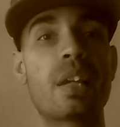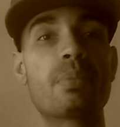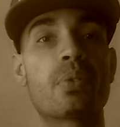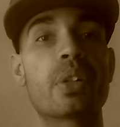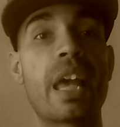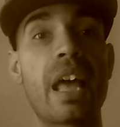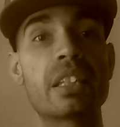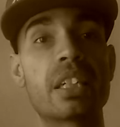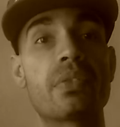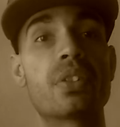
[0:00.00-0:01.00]
the
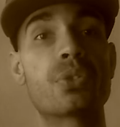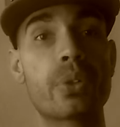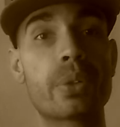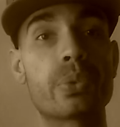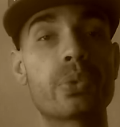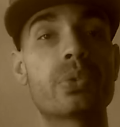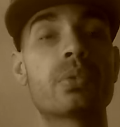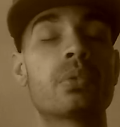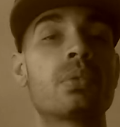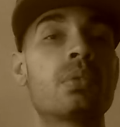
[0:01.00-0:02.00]
reality of their struggles,
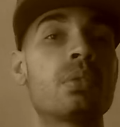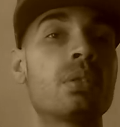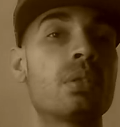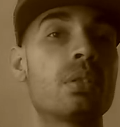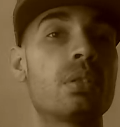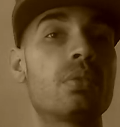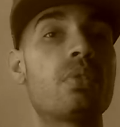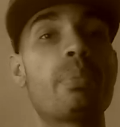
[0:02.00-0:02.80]
they